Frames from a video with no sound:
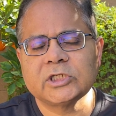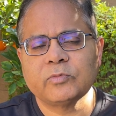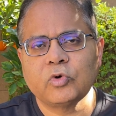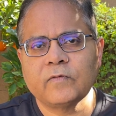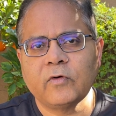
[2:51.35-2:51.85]

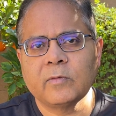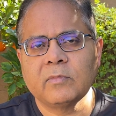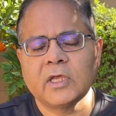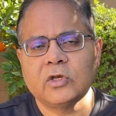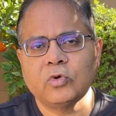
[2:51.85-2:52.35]
about what
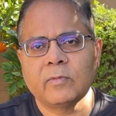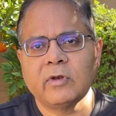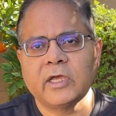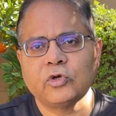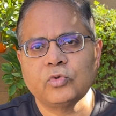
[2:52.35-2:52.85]
made you
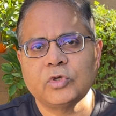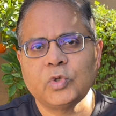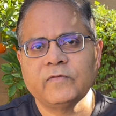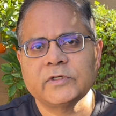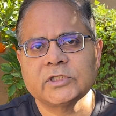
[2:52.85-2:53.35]
apply to the
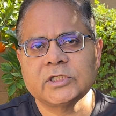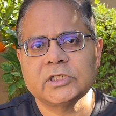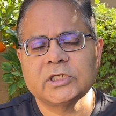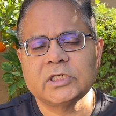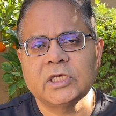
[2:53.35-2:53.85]

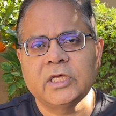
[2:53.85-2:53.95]
university,